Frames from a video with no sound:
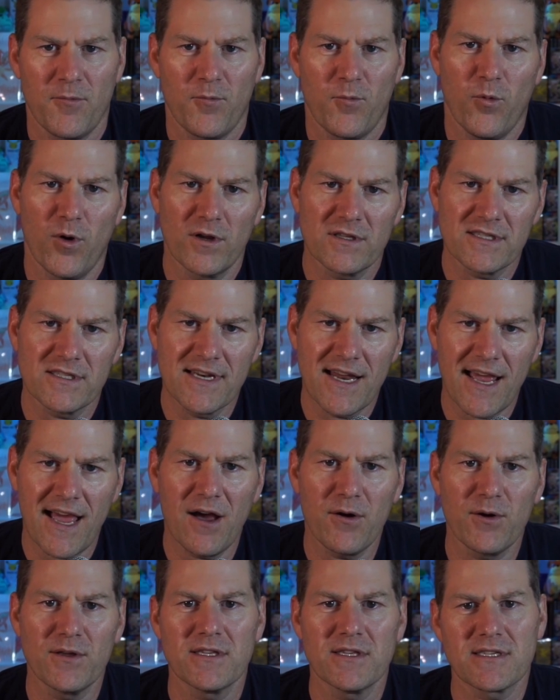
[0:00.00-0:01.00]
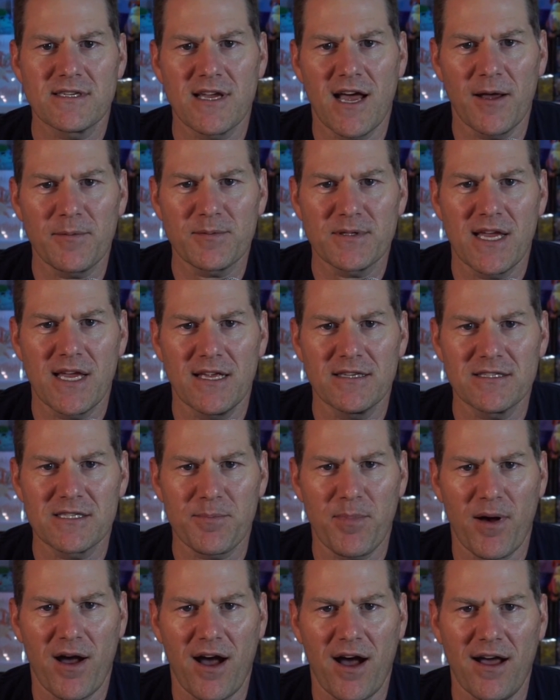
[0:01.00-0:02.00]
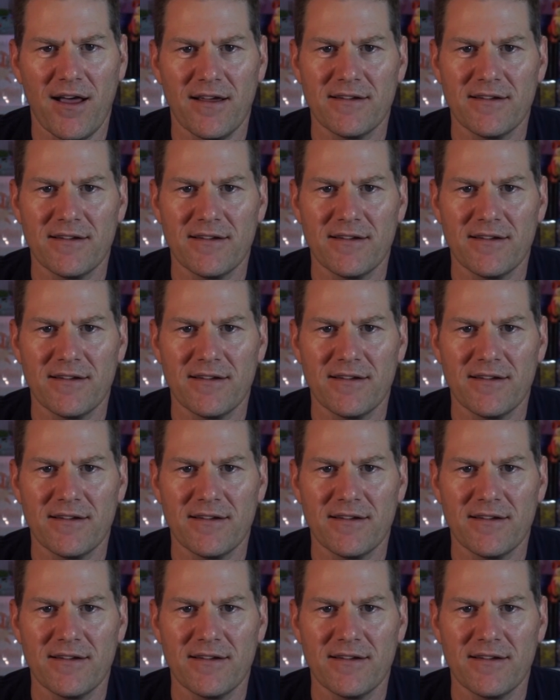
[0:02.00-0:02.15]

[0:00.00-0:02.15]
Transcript: What's now in the top 10 spot